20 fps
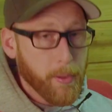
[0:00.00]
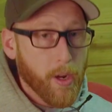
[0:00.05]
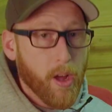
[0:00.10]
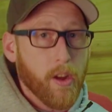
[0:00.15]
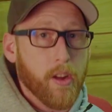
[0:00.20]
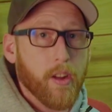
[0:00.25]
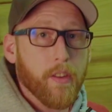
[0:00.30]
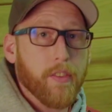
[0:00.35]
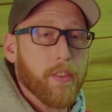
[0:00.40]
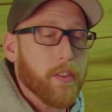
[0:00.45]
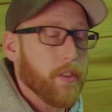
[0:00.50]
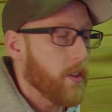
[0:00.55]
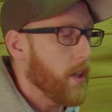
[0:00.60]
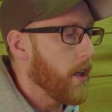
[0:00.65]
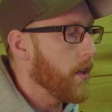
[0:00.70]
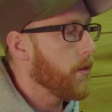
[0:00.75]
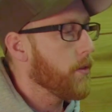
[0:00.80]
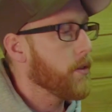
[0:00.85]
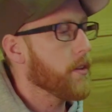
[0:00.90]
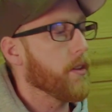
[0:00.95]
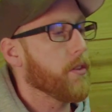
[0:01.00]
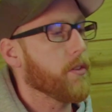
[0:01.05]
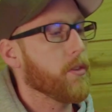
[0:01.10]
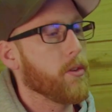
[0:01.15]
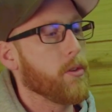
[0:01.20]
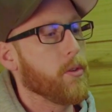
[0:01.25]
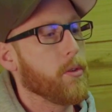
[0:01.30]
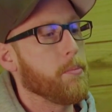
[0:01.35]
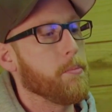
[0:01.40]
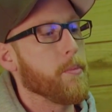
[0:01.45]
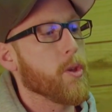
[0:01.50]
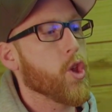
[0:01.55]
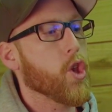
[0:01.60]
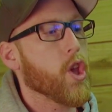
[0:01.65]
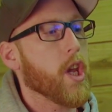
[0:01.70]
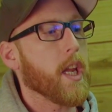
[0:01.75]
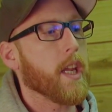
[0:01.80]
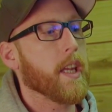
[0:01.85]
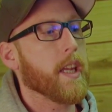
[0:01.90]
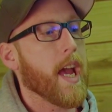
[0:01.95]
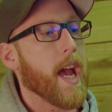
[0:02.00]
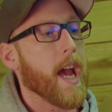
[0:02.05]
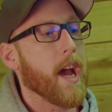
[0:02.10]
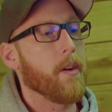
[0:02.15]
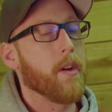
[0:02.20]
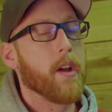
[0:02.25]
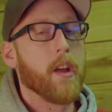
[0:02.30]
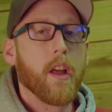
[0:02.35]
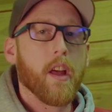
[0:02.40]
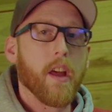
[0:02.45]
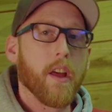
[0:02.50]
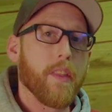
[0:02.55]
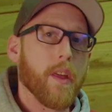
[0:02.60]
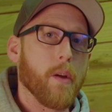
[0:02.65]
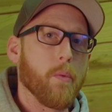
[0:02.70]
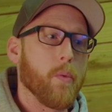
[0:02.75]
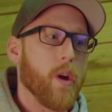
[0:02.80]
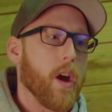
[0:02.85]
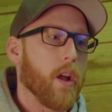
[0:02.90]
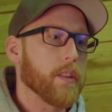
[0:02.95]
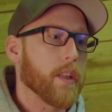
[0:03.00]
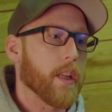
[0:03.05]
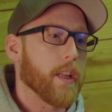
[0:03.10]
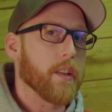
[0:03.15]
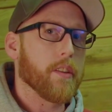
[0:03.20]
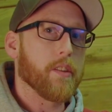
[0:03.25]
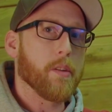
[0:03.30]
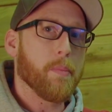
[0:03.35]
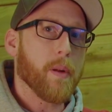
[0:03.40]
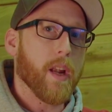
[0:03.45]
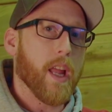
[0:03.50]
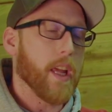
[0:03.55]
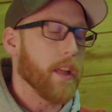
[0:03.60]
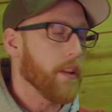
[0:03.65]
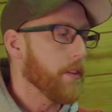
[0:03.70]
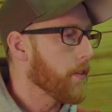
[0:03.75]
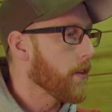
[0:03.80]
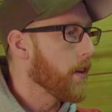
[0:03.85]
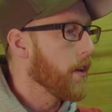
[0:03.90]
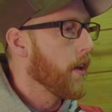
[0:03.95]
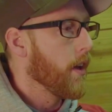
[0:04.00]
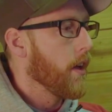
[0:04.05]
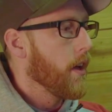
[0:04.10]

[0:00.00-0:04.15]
block of steel that's all machined out and then welded into place.